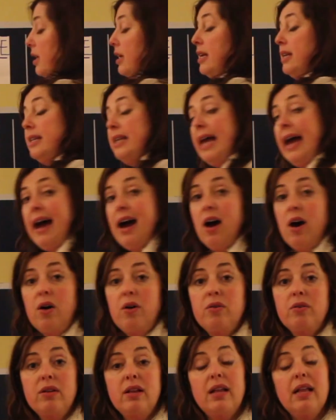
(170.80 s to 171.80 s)

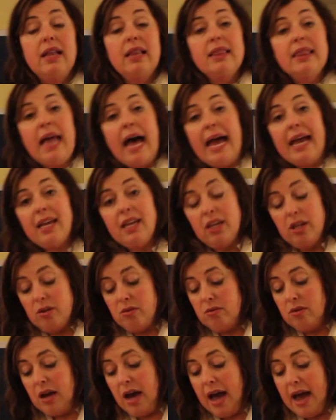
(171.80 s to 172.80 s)
Now, like you
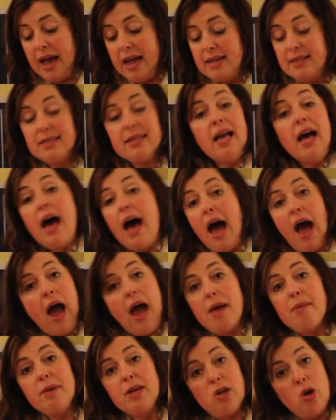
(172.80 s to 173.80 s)
guys,
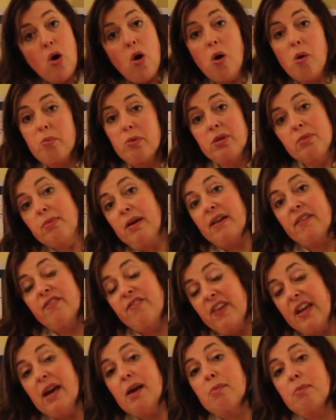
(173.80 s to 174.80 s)
I'm at home with my
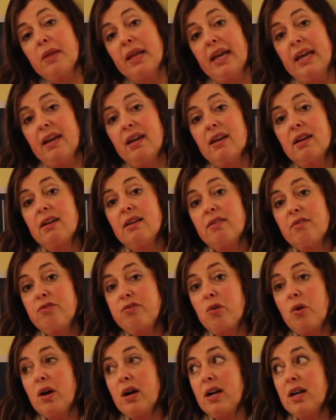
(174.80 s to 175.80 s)
family
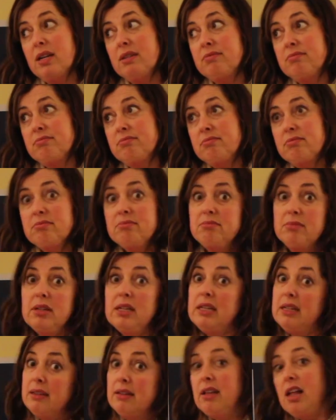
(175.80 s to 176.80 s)
for a
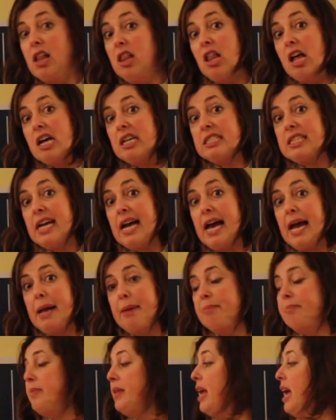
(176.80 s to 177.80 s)
long
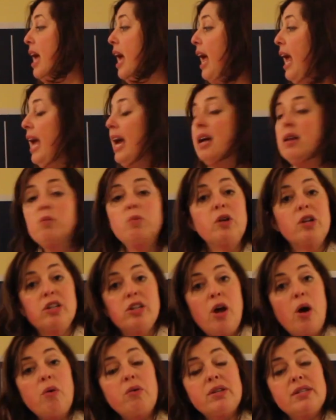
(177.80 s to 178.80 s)
time. And we're
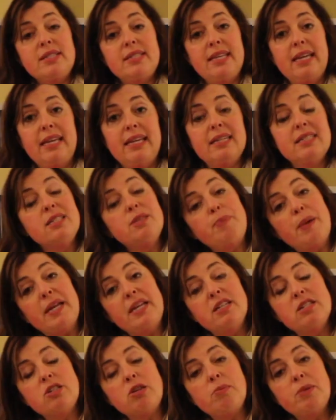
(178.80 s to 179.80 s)
noticing and
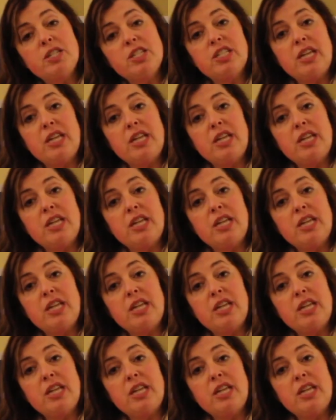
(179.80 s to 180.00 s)
spending so much